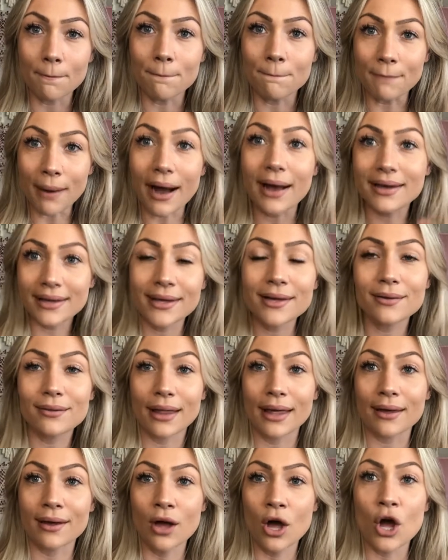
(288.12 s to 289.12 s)
by healing,
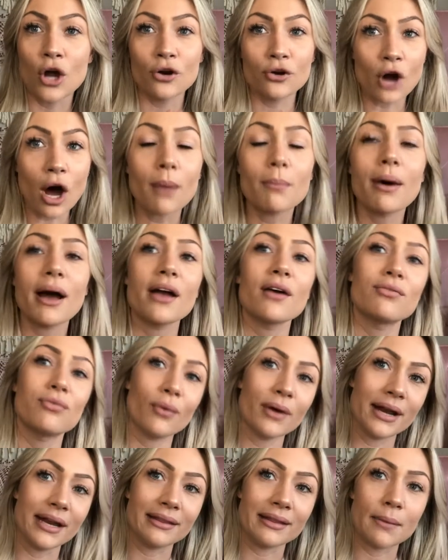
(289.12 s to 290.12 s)
not by
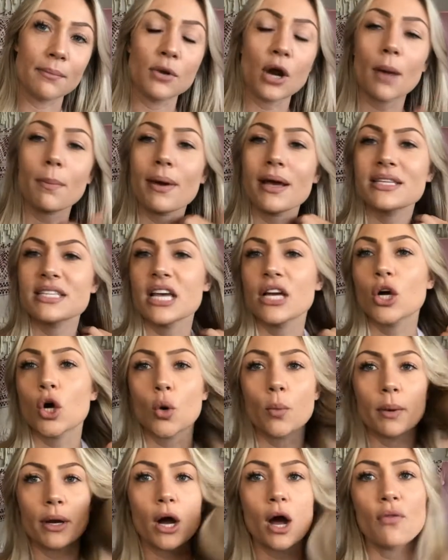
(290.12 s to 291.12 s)
avoiding them, not by saying, oh
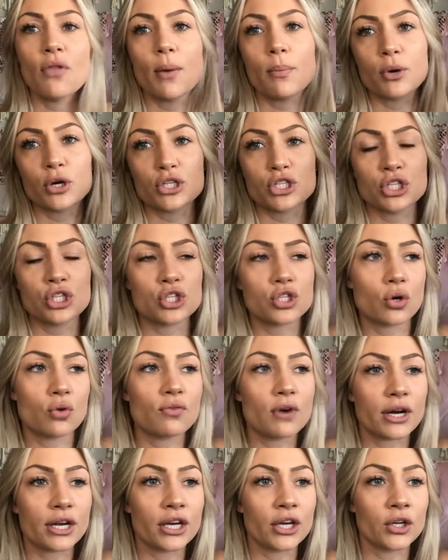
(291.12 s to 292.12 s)
my God, that person's so
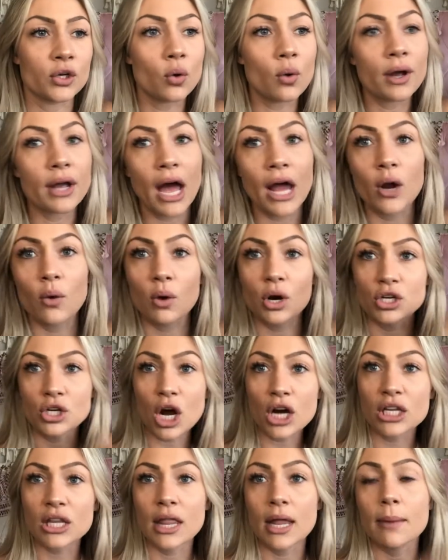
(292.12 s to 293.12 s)
fucking annoying, I don't want to
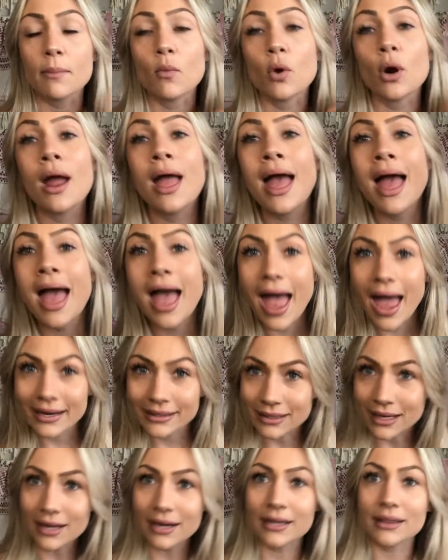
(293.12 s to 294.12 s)
talk to them anymore, and
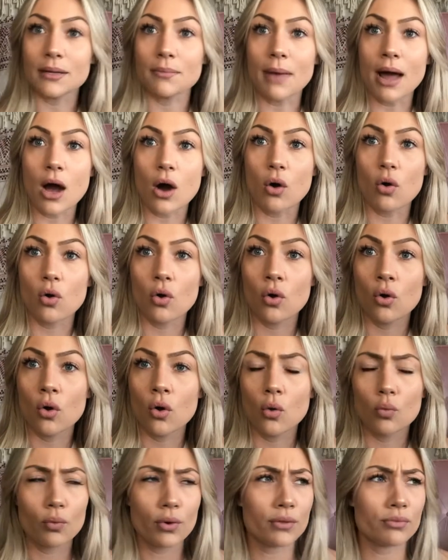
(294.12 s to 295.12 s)
cutting them out
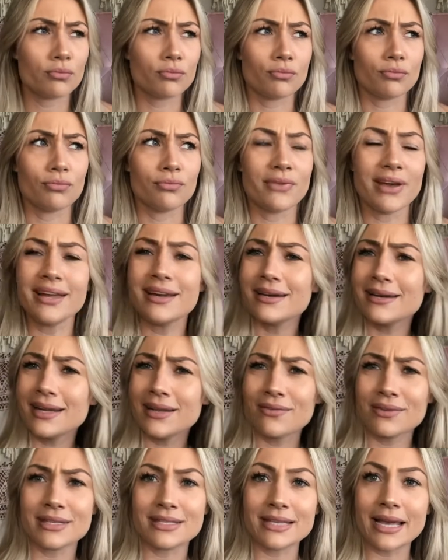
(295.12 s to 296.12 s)
when they didn't
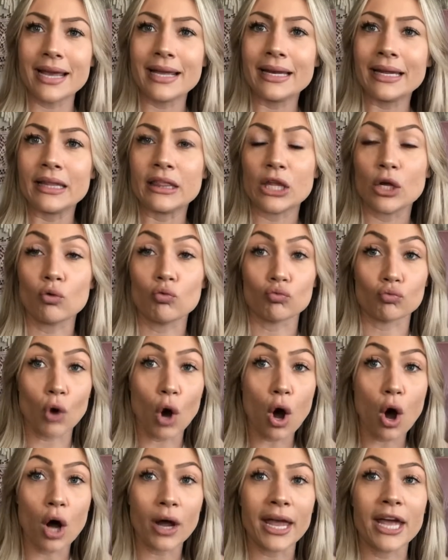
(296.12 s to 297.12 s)
even say anything
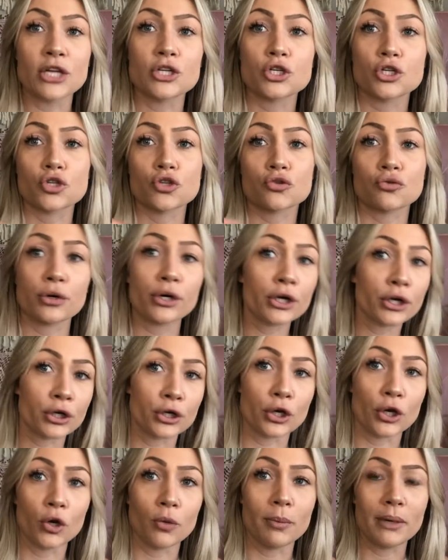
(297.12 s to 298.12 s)
wrong. It just triggered
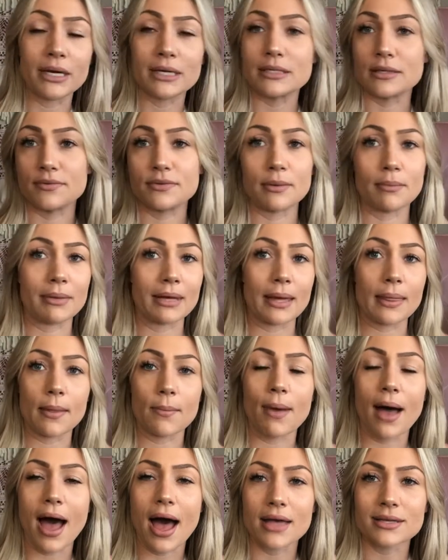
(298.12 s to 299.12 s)
you because of something in the
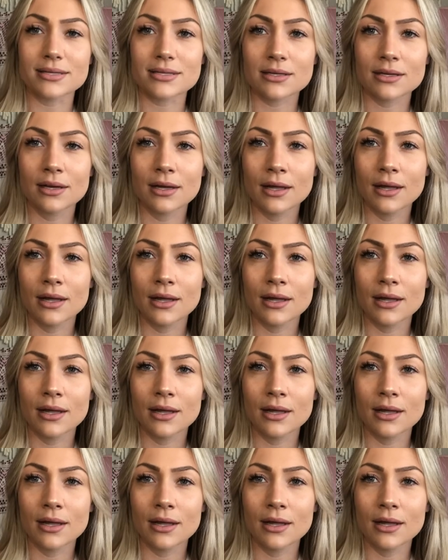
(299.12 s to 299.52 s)
past.